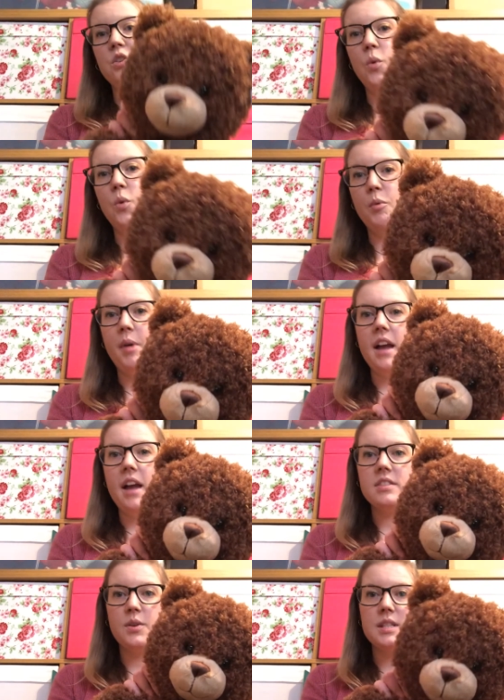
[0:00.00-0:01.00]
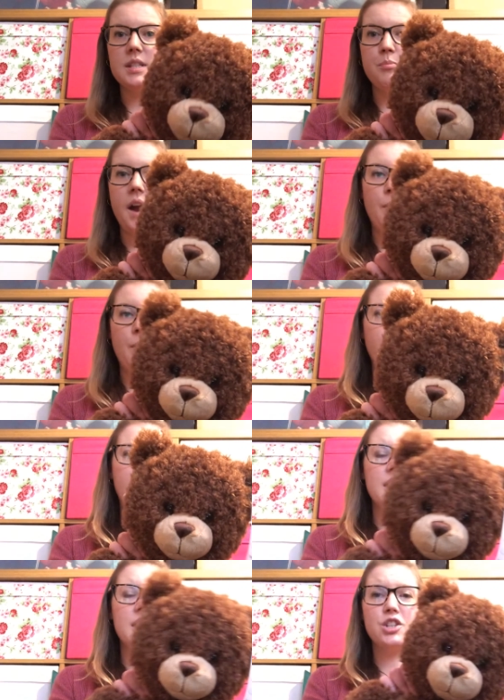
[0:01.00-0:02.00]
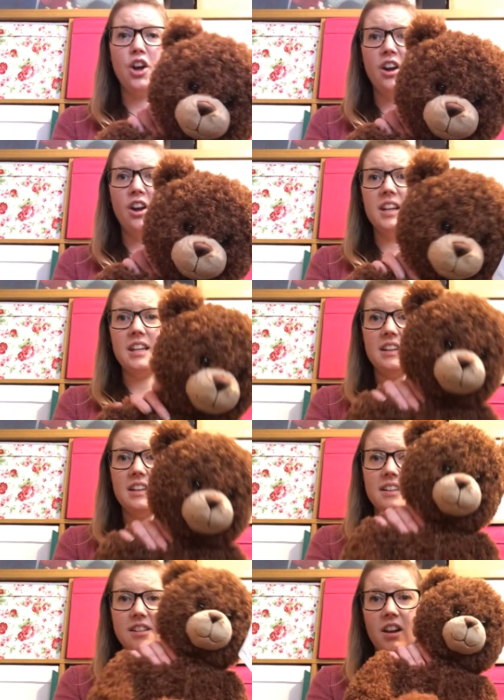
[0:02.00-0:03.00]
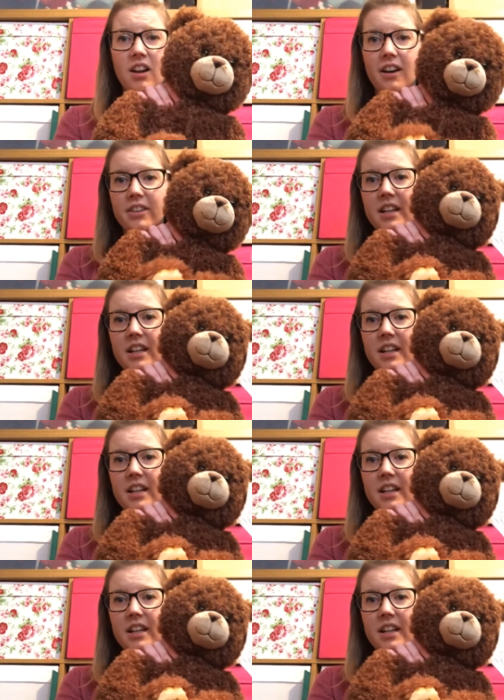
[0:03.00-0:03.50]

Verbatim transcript: normal bear so it's a brown bear it's curly it's I love it